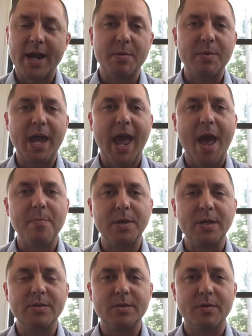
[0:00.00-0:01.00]

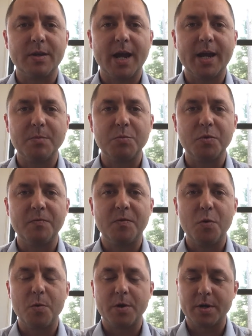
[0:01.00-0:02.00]
happy, so that I could move
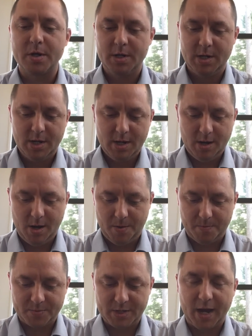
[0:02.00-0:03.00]
forward.
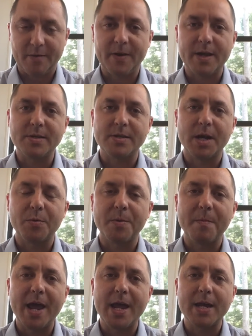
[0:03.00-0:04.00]
Sacrifices that were
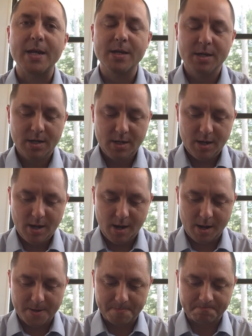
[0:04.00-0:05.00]
made
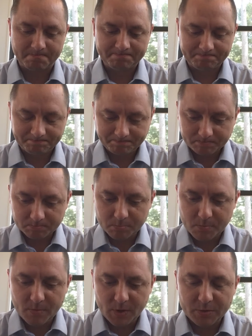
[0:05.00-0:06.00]
um,
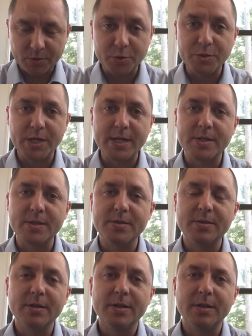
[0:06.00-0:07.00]
through
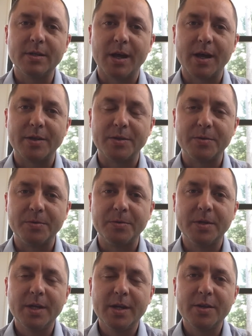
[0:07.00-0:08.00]
Jesus, through
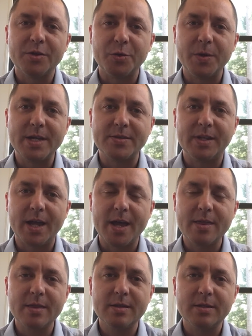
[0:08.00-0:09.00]
His
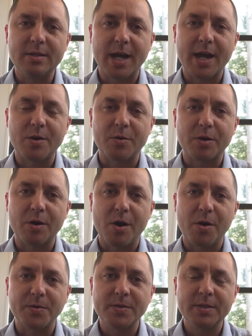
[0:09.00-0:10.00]
death, dying on a
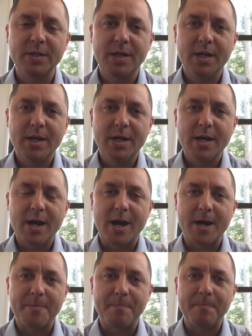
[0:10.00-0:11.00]
cross,
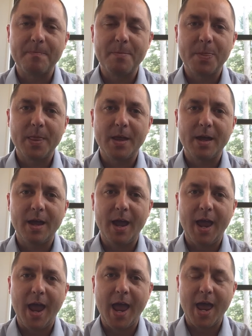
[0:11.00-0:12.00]
um,
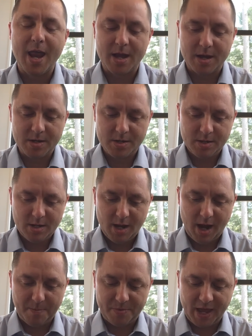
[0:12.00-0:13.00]
and
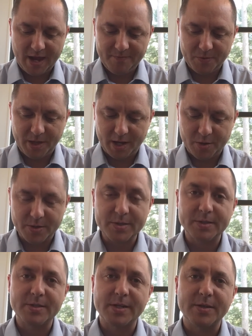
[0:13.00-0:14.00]
I'm thankful that
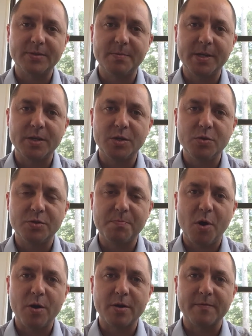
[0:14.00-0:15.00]
Chrysalis gets to be a huge
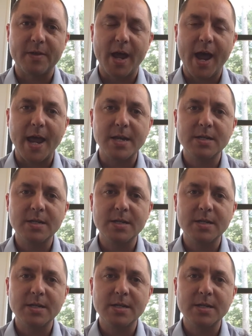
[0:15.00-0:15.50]
part of that.